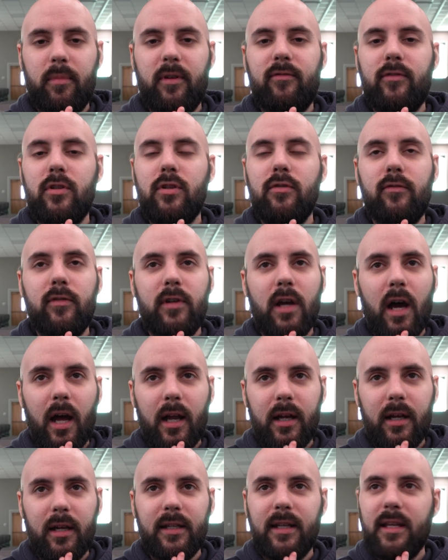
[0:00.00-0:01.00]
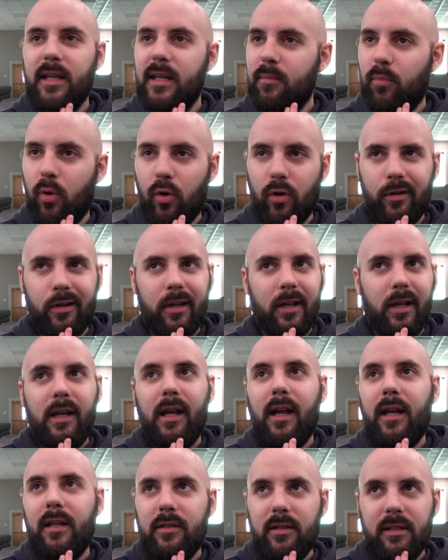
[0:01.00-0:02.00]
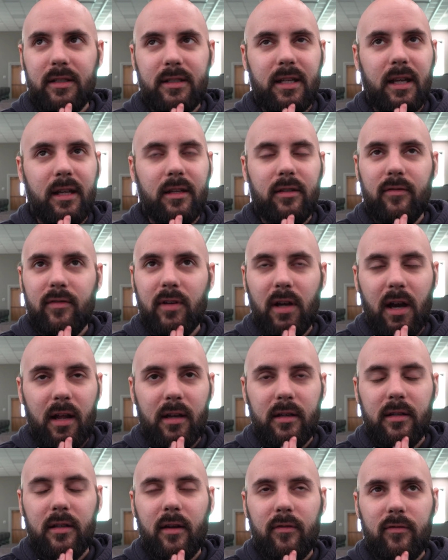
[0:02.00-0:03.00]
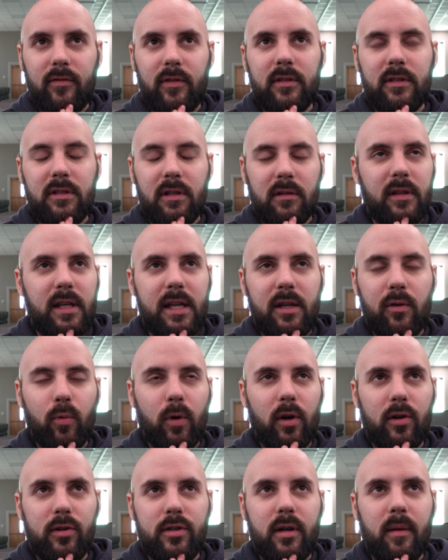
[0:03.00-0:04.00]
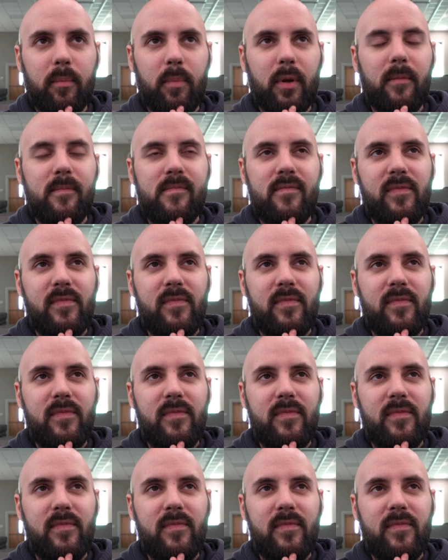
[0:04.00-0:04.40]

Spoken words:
If you've got a keyboard and you can sing, you've got enough to lead worship.